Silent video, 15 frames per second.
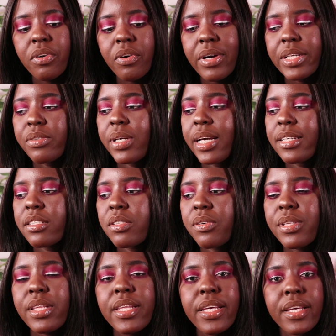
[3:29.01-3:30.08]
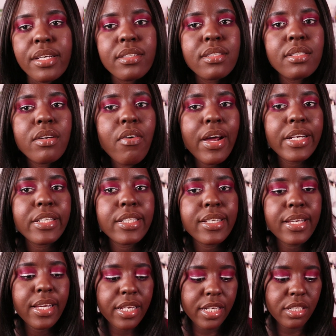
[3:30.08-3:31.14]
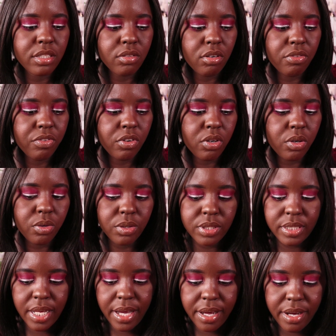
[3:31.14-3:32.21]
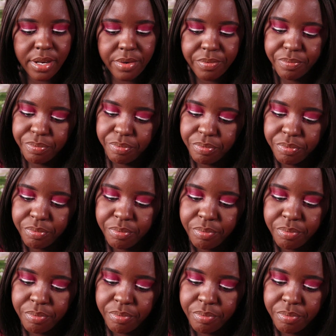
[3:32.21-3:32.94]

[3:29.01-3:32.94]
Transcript: all right you guys so this right here is of course um